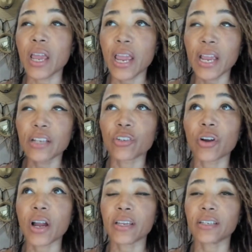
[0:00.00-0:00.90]
eggs
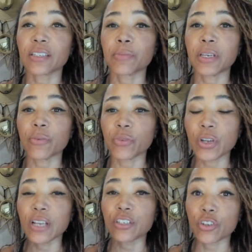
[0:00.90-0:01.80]
are high histamine. When
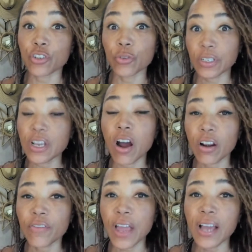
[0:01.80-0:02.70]
you guys start doing a
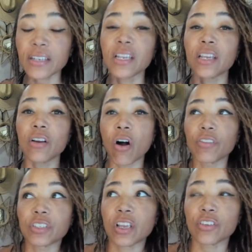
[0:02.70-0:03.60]
ton of that, all
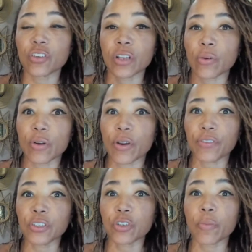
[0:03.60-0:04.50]
of a sudden you're like, why do I
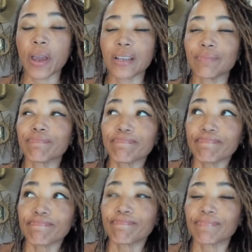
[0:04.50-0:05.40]
feel so bad?
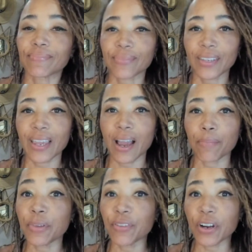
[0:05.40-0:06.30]
Yeah,
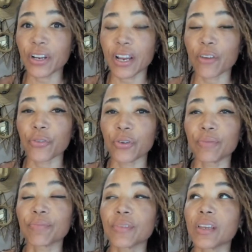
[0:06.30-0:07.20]
be very
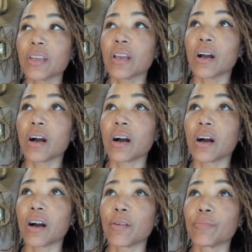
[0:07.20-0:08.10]
careful.
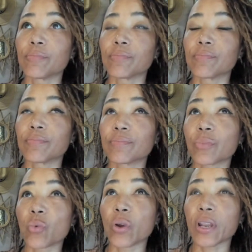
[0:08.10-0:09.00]

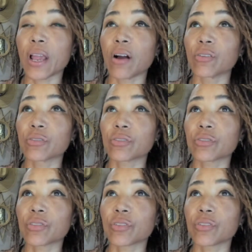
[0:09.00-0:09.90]
What
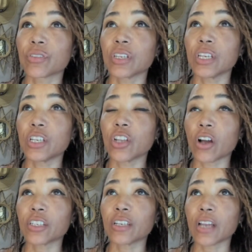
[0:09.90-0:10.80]
else? The
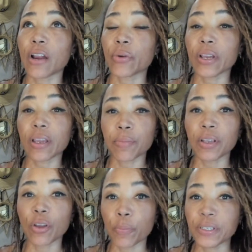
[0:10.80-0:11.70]
nausea and diarrhea can
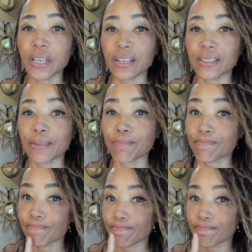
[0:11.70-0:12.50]
be low potassium